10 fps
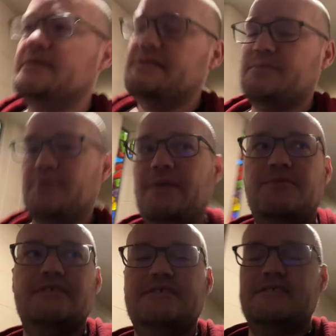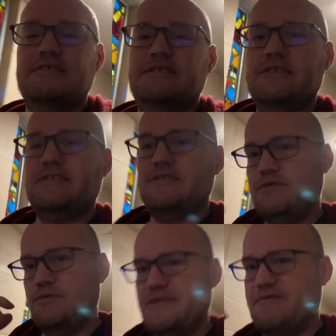The problem was is the
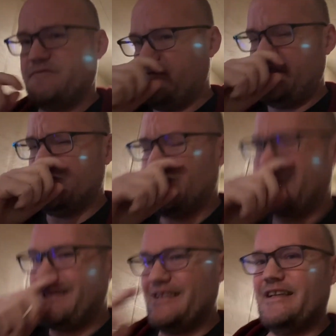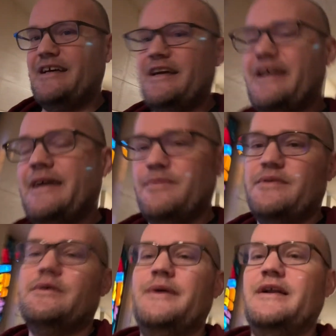tube didn't feel right and I kept
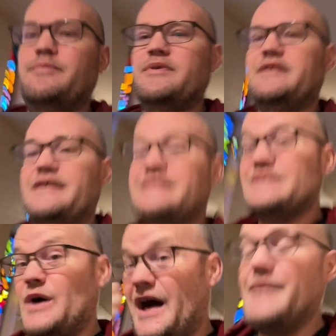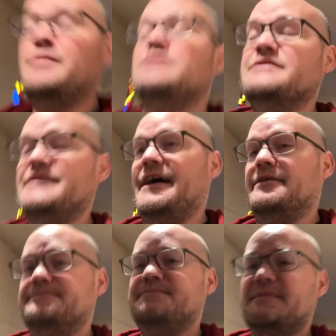throwing up with it in. So I pulled it out.
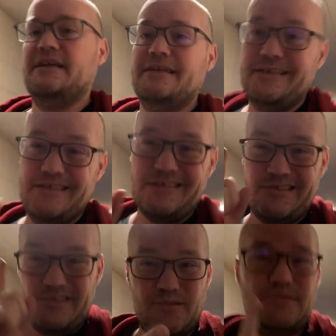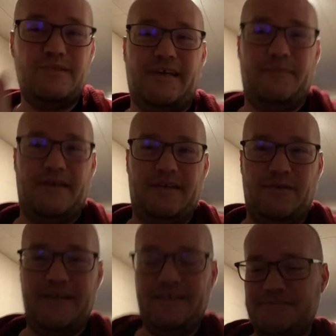Don't do that, by the way.